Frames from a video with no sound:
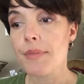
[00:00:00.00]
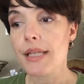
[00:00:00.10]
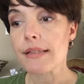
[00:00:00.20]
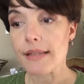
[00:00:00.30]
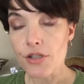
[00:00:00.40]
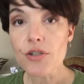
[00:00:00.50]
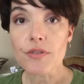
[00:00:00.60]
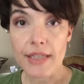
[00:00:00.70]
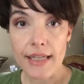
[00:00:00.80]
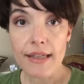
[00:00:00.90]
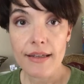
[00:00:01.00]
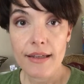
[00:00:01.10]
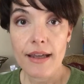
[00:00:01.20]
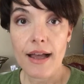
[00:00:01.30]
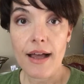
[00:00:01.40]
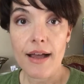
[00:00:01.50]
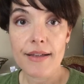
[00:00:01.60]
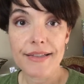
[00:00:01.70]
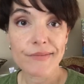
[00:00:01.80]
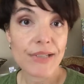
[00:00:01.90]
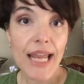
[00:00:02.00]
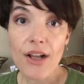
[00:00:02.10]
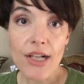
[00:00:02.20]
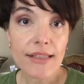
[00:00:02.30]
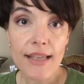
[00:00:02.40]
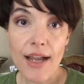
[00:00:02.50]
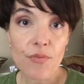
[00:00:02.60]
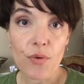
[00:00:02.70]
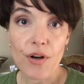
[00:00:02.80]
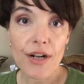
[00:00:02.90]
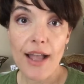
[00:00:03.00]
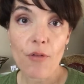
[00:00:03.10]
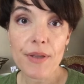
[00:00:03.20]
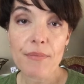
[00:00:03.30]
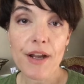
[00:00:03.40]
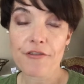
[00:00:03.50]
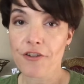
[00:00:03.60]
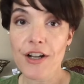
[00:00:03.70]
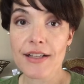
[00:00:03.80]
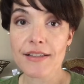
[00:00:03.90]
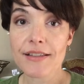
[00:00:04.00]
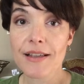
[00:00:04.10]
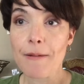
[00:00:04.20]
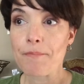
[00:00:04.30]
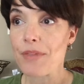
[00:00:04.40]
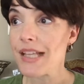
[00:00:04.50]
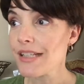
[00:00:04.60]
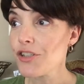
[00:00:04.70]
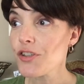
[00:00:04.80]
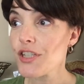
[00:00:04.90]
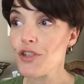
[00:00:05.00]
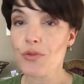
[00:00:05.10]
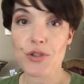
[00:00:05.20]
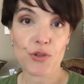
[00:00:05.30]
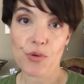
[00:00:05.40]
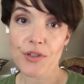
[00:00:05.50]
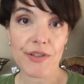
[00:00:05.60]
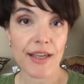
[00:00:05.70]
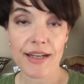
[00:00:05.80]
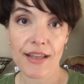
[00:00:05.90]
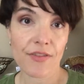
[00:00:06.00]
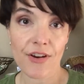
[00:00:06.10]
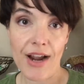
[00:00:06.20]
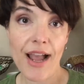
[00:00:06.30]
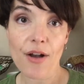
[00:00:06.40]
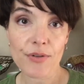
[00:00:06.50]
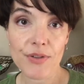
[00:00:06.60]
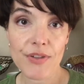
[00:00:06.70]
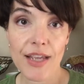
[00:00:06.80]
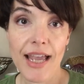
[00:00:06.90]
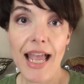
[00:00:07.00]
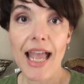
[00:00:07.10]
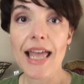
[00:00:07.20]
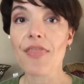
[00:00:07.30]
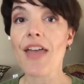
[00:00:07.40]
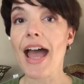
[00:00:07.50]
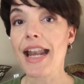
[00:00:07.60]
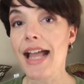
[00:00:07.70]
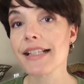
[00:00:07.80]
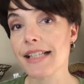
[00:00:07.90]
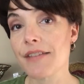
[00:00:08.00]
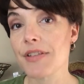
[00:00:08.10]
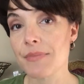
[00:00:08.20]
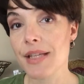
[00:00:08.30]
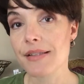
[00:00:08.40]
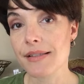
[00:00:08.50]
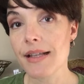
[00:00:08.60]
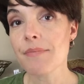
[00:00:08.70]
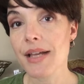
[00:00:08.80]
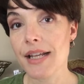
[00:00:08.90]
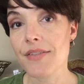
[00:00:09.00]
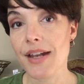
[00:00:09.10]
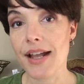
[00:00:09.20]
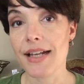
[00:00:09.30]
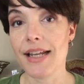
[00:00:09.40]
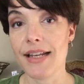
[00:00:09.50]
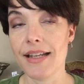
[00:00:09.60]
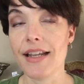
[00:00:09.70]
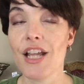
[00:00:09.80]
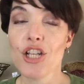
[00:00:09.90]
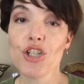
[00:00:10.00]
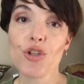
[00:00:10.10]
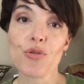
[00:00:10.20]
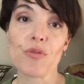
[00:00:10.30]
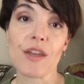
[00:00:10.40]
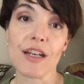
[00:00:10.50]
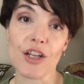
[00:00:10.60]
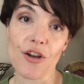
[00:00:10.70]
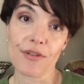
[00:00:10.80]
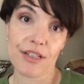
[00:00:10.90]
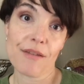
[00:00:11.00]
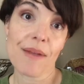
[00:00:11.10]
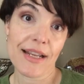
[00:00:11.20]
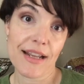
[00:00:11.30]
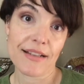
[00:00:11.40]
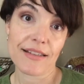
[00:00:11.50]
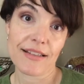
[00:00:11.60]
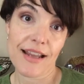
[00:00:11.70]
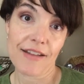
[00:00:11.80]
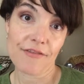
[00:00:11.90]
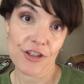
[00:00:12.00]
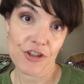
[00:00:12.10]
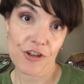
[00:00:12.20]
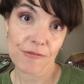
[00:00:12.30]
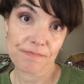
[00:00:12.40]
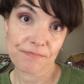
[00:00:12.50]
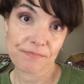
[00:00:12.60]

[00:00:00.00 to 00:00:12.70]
essentially take on side work, helping my friends essentially do a store set in their house. And that has given me the seed money that I needed to then go into my next adventure.